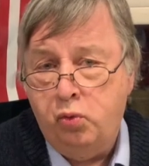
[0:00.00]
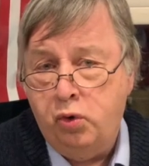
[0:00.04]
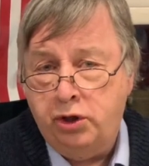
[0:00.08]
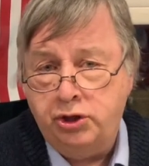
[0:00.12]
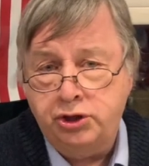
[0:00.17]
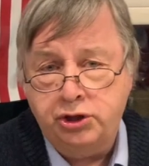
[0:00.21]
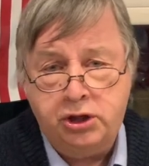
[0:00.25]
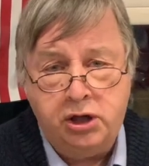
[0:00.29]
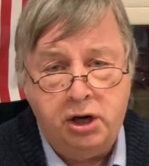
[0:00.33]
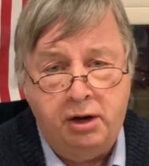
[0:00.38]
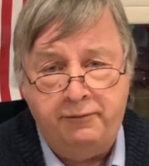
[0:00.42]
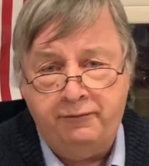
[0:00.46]
Where'd
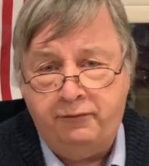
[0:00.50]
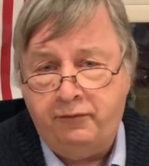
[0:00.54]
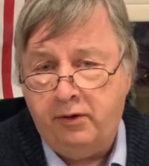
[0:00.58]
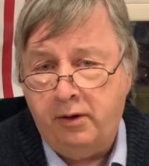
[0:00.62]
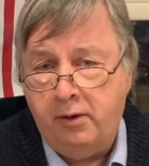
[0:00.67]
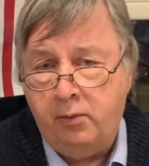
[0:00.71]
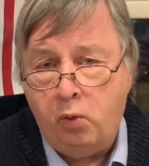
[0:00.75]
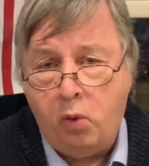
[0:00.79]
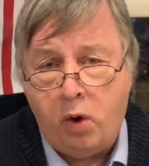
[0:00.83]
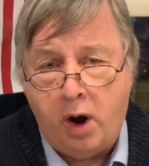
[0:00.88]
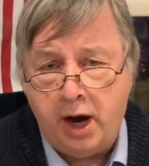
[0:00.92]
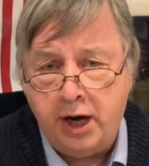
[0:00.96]
you come
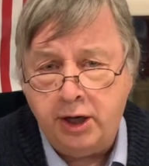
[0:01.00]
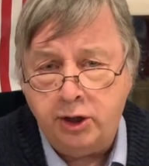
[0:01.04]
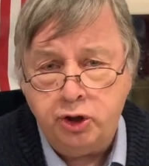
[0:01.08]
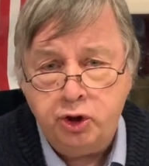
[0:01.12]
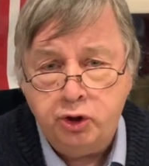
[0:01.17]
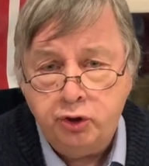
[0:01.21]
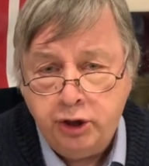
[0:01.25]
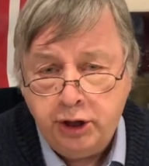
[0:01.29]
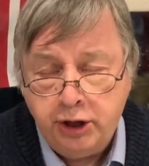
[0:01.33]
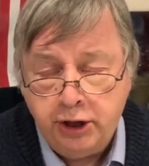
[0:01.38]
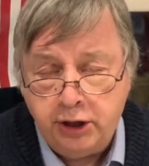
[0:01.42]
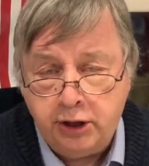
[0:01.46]
from? Why are
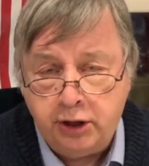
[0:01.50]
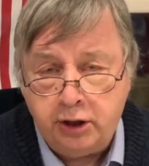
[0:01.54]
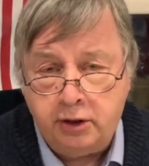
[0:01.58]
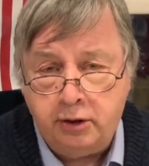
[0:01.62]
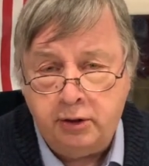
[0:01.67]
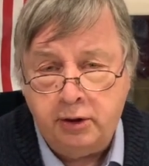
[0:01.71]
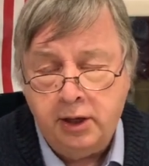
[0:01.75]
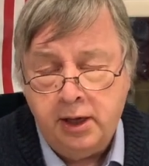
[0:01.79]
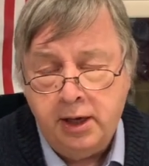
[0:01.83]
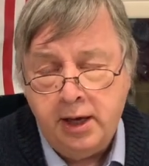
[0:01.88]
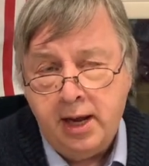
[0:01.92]
you here?